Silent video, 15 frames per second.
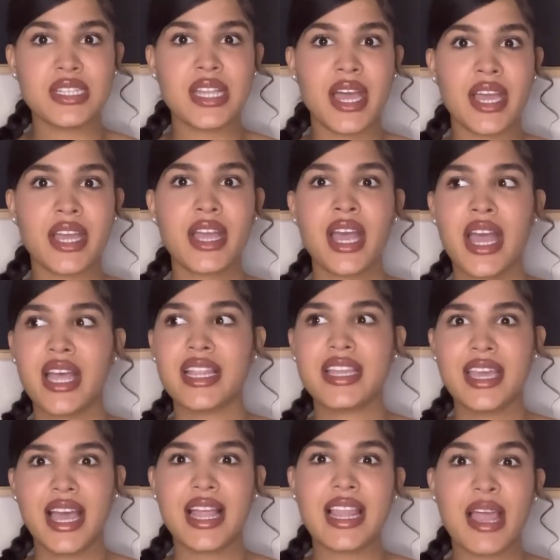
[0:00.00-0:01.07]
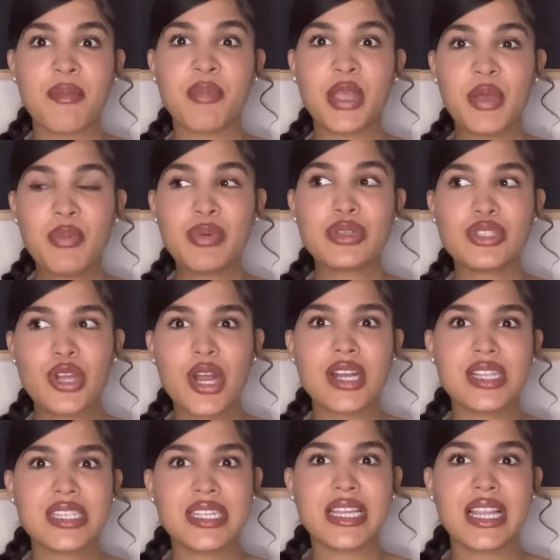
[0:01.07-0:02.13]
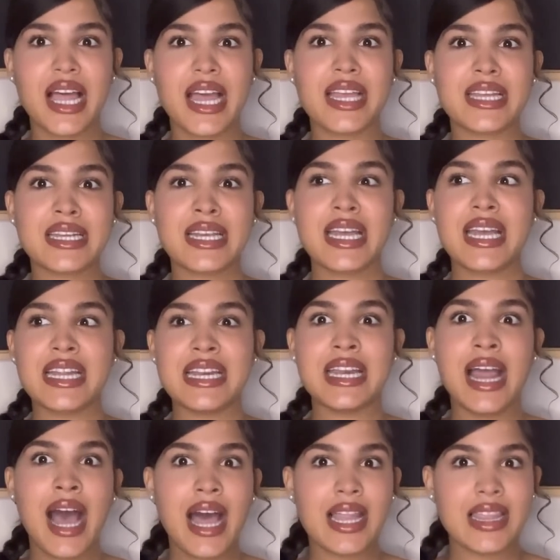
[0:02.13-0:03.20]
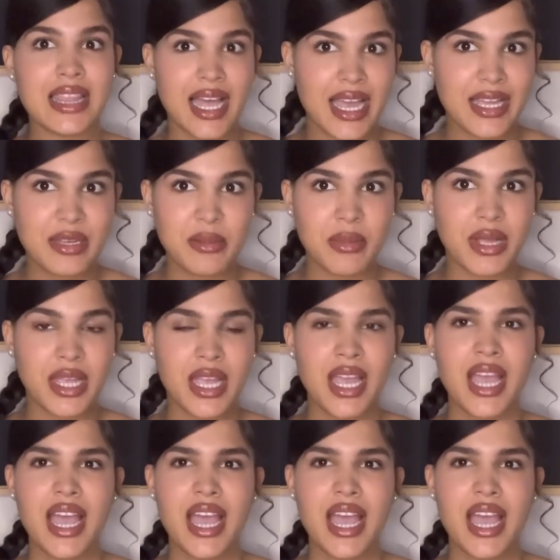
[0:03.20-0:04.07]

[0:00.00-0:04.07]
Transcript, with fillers: Like, yeah, like people started to like not like me.